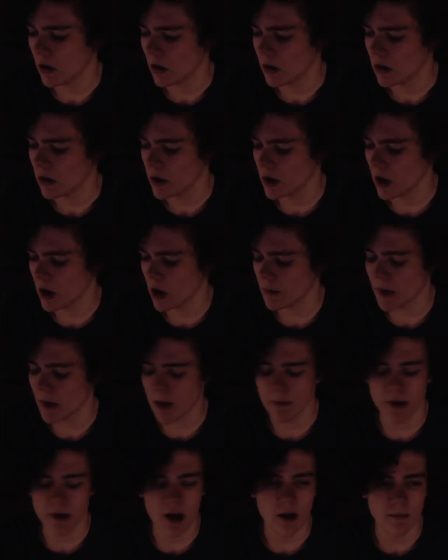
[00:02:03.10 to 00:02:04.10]
you know, I'm,
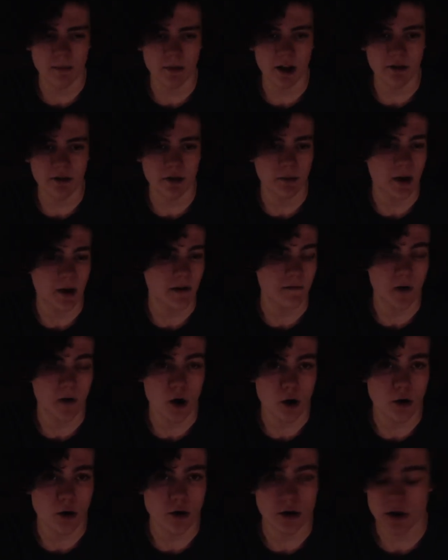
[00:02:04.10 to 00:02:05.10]
I'm, lo I'm loving my
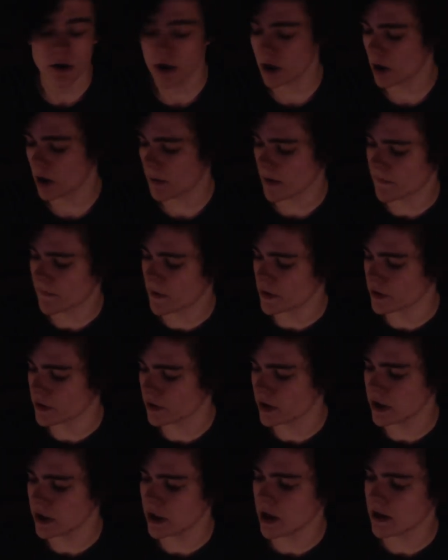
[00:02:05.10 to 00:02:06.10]
phone. You know, my phone's
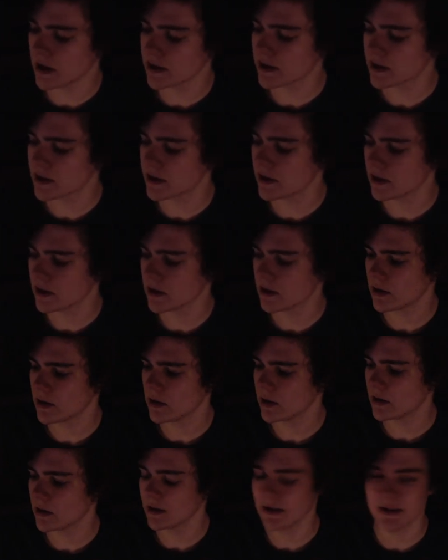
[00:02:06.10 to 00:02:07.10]
really nice.
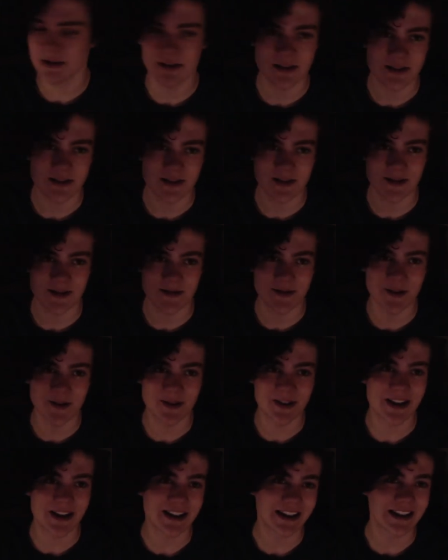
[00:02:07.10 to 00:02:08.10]
It's a good phone.
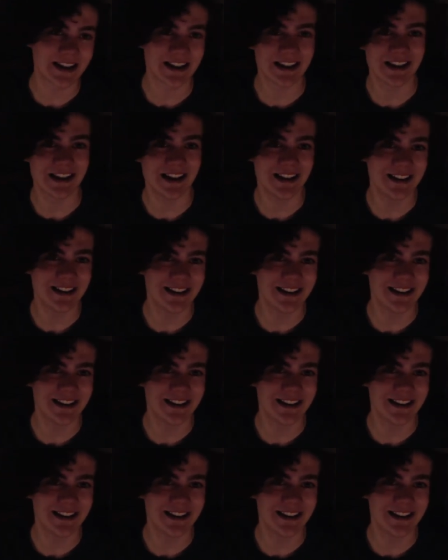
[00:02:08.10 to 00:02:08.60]
I like it a lot.